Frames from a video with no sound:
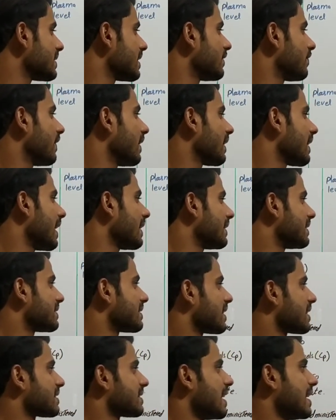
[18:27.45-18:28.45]
it will get
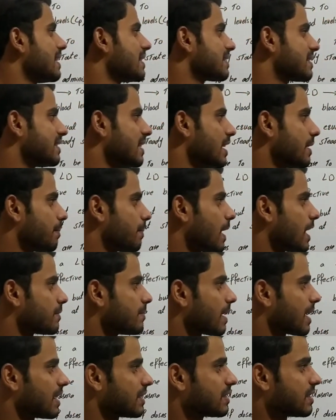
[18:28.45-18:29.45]
its steady state
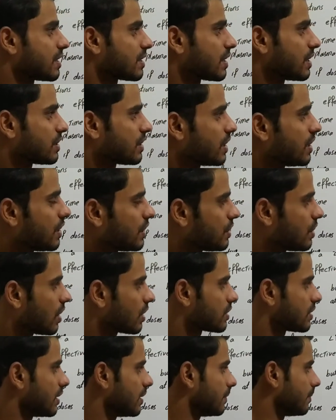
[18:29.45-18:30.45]
plasma concentration,
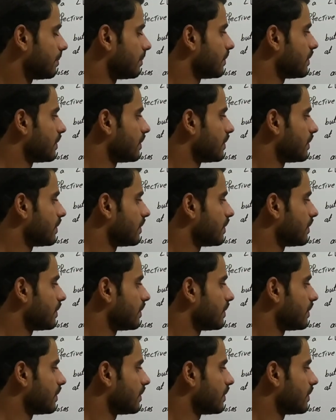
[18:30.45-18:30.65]
digoxin.